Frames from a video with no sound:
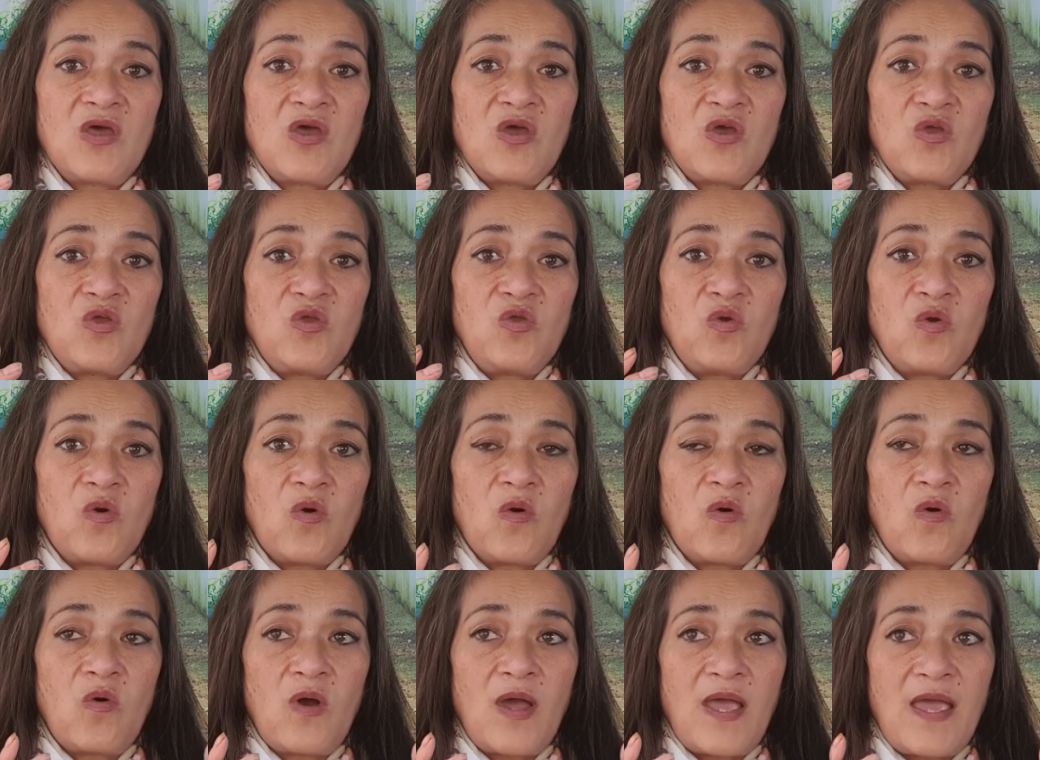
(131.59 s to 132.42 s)

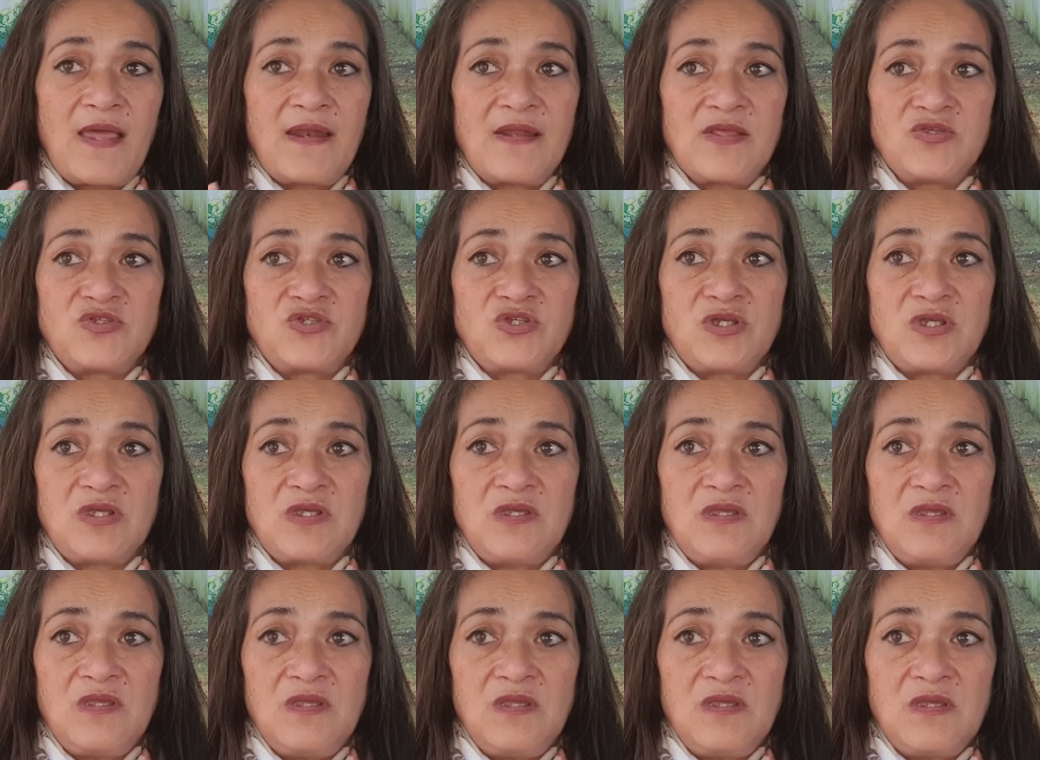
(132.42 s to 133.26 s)
your
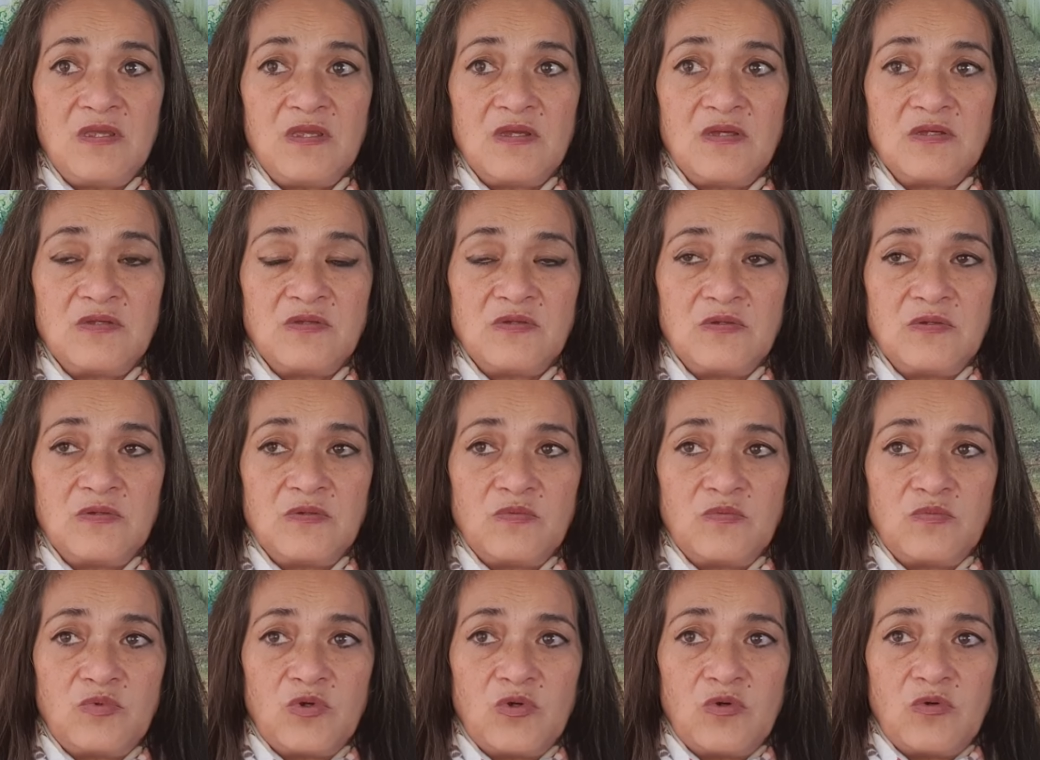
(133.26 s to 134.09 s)
energy
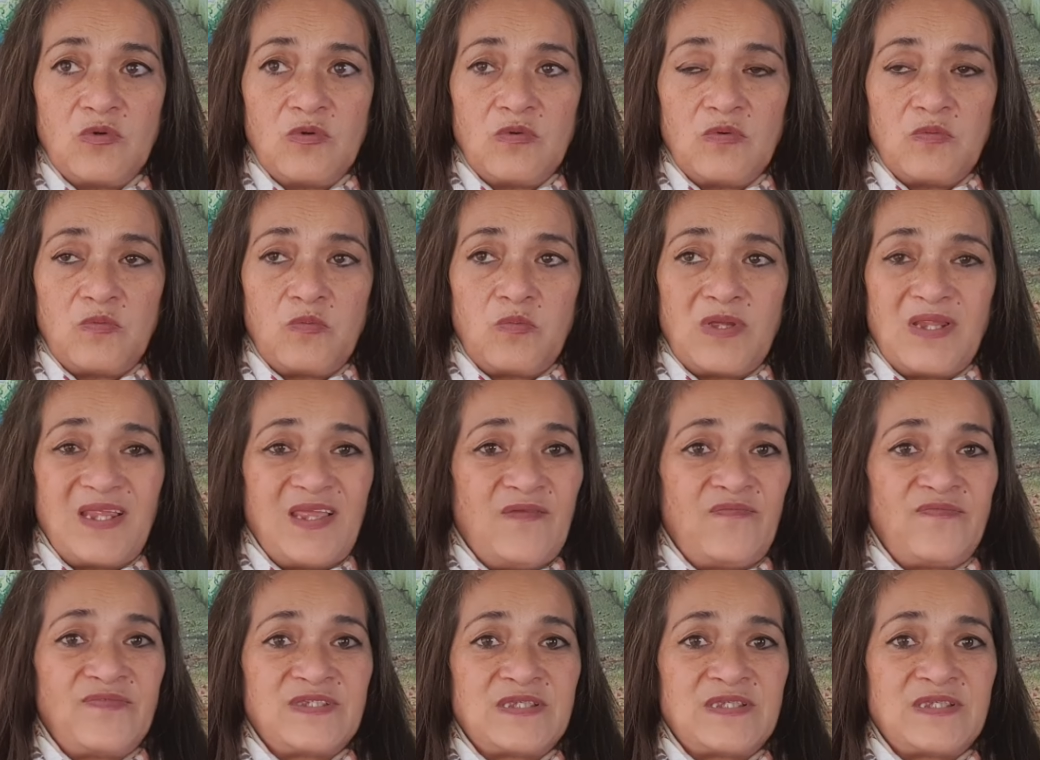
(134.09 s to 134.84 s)
if